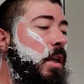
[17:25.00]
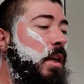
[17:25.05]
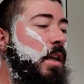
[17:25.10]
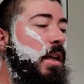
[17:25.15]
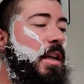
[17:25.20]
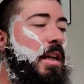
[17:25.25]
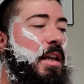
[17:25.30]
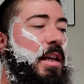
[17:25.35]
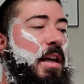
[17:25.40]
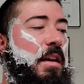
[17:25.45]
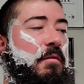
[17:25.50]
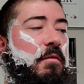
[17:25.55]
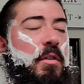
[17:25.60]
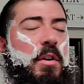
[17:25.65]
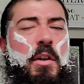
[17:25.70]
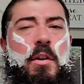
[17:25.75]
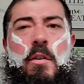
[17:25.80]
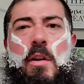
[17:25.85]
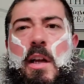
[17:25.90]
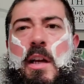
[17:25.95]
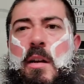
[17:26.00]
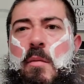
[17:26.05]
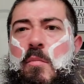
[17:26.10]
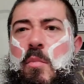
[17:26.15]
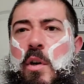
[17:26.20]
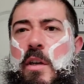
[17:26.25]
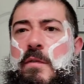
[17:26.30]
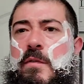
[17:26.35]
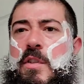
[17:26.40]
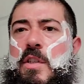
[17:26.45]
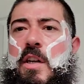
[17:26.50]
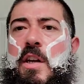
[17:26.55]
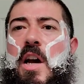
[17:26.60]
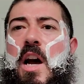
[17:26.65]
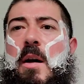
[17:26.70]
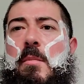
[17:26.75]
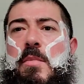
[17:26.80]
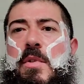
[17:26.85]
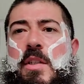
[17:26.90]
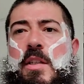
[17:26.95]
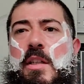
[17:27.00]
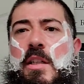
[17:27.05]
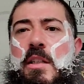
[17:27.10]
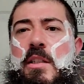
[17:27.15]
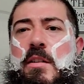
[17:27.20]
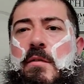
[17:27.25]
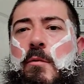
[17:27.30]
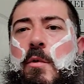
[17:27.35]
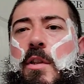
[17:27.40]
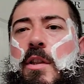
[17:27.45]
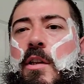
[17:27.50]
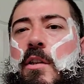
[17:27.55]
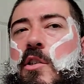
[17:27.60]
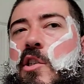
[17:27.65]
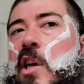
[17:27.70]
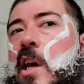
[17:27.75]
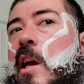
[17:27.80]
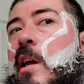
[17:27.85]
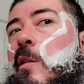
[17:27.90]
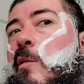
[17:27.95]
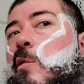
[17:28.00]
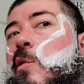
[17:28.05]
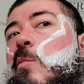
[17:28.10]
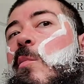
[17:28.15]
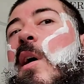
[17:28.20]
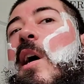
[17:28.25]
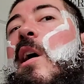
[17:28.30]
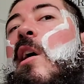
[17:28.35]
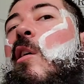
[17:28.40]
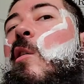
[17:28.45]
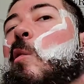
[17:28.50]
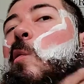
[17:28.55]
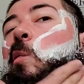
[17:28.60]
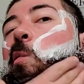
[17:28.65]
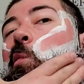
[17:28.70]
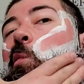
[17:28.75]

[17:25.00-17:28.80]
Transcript: he gave, you know, like a brief synopsis of what their channel's about.